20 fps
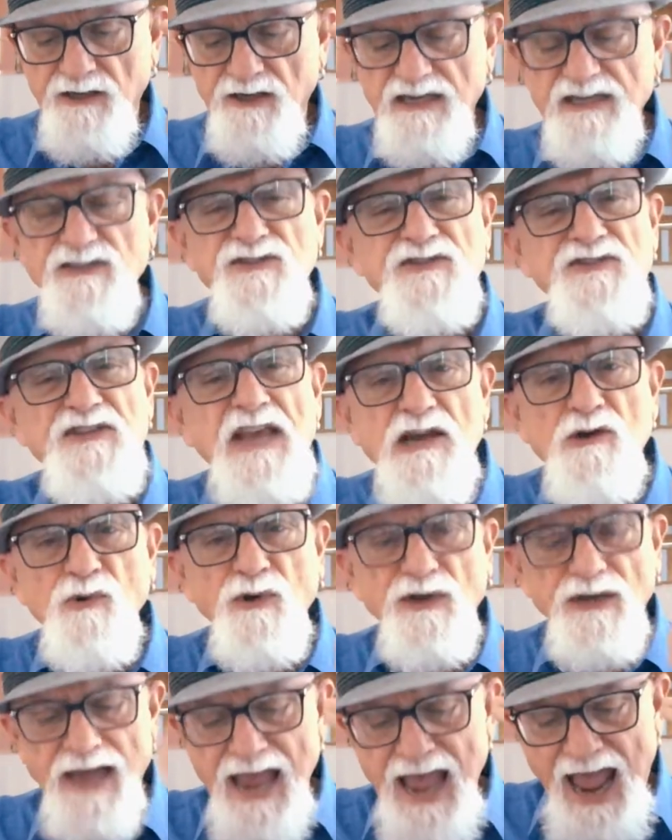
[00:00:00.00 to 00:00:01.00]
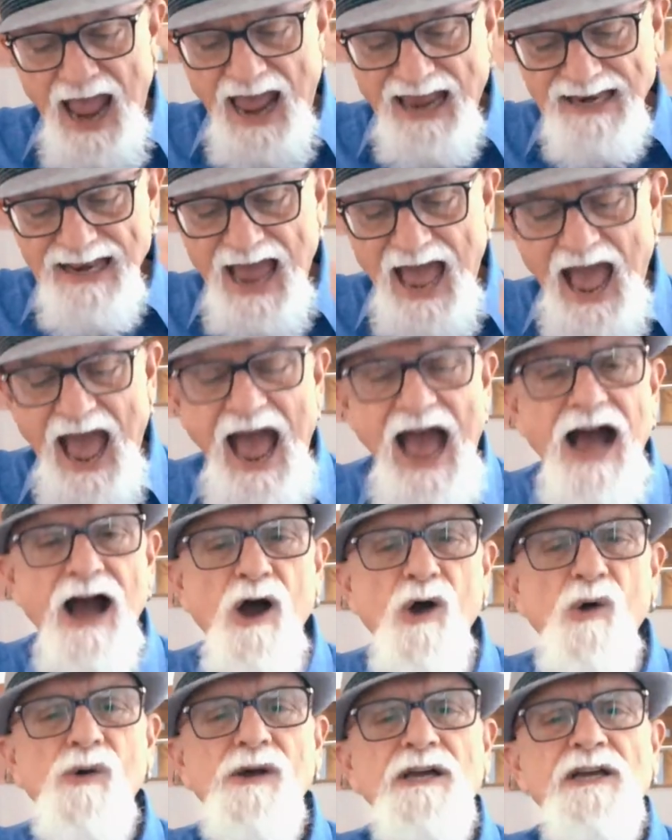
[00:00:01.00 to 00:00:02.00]
is sacred and
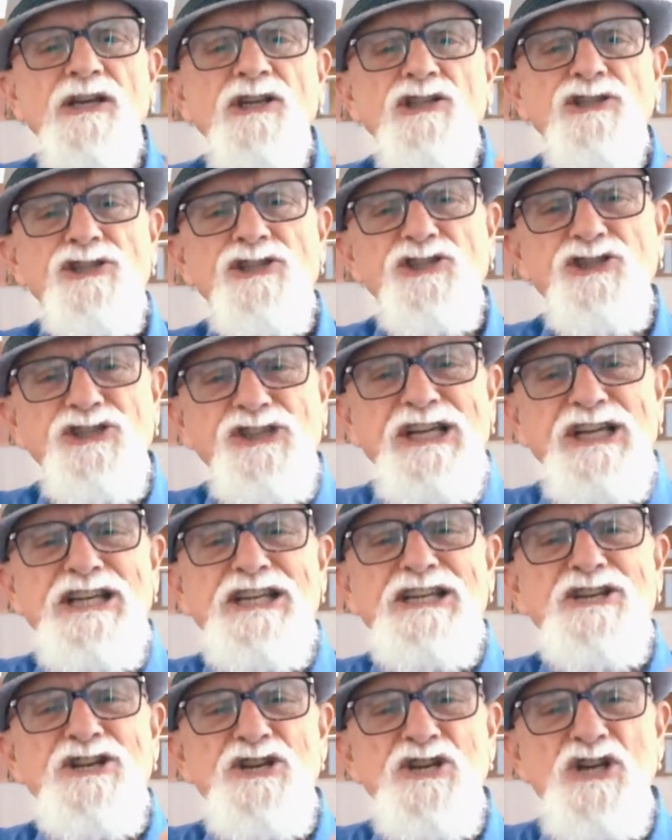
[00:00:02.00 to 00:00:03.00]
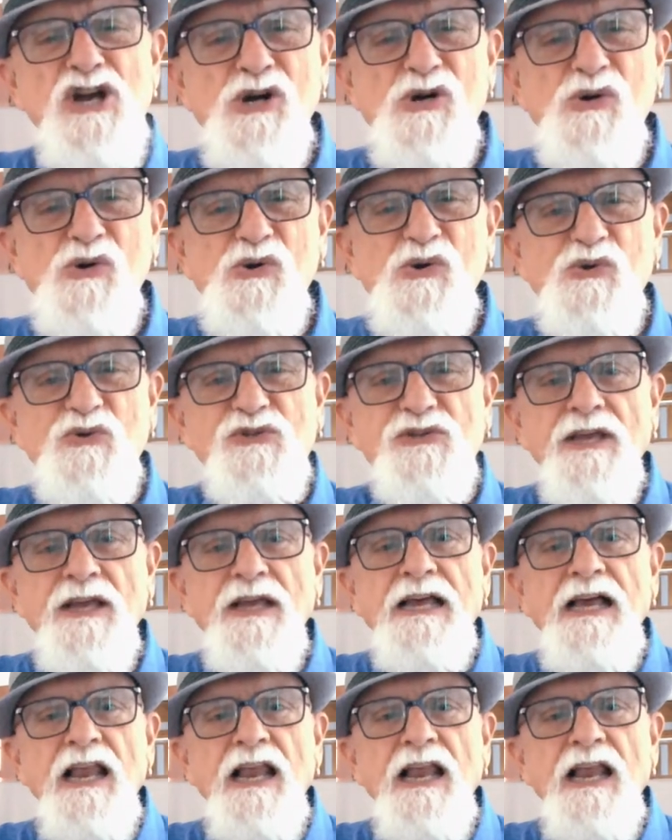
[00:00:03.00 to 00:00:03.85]
how she knows,